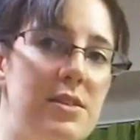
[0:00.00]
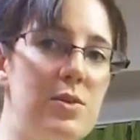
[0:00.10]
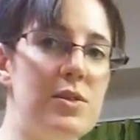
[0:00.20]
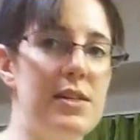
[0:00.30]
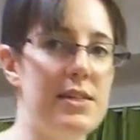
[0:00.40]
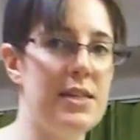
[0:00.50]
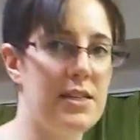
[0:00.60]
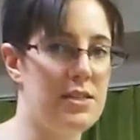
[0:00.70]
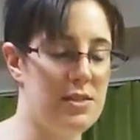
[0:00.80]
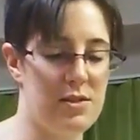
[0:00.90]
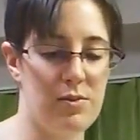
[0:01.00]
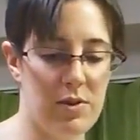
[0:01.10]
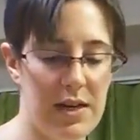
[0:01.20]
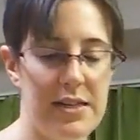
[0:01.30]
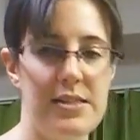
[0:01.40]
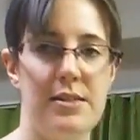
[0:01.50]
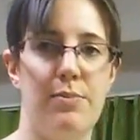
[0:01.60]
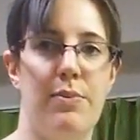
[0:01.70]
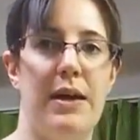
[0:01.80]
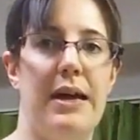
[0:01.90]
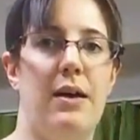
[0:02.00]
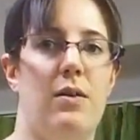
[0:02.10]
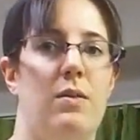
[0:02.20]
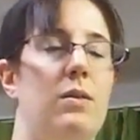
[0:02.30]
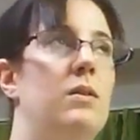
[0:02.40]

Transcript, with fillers: usually takes the rice about